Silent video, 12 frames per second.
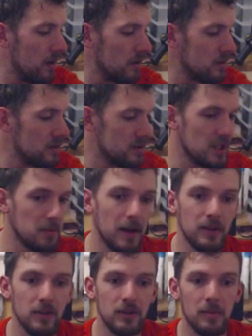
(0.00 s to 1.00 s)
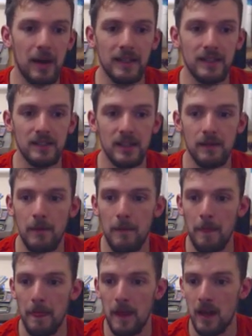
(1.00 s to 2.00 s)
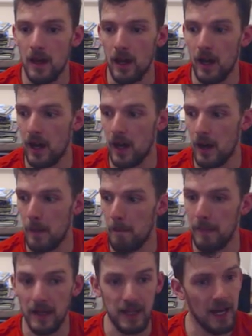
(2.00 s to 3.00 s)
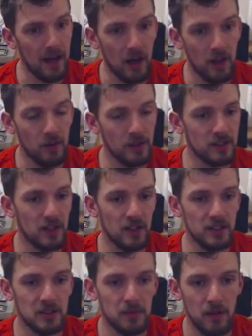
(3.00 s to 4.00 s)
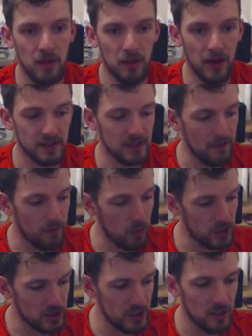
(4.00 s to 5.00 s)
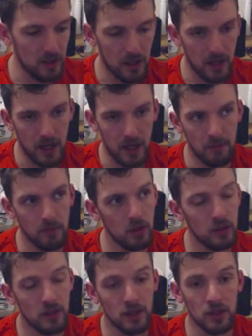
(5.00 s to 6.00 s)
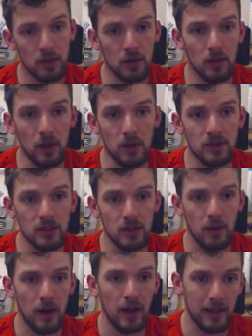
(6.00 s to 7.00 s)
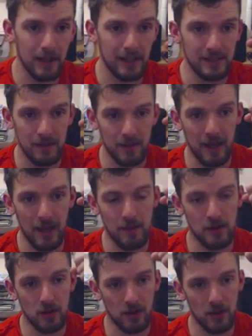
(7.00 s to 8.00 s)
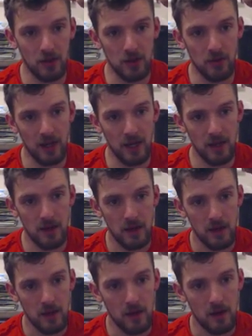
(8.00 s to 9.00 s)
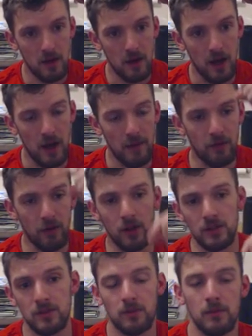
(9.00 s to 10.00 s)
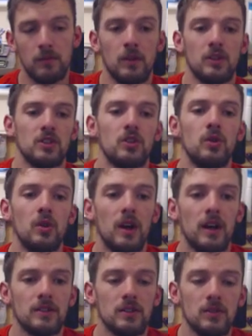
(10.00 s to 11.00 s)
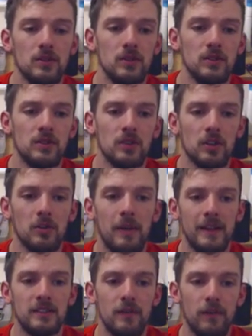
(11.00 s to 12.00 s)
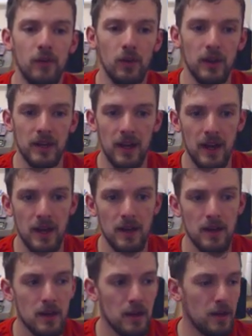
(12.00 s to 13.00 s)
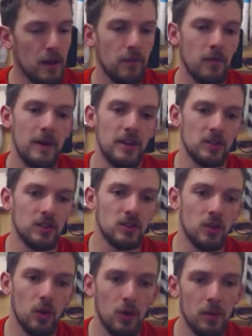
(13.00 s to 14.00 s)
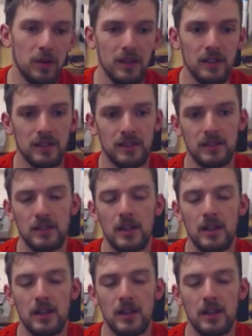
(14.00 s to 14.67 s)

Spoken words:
see about doing the painting. But yeah, otherwise, guys, thanks again for watching. You can go to glasshammergaming.co.uk for lots of cool articles on competitive 40k, information on tournaments,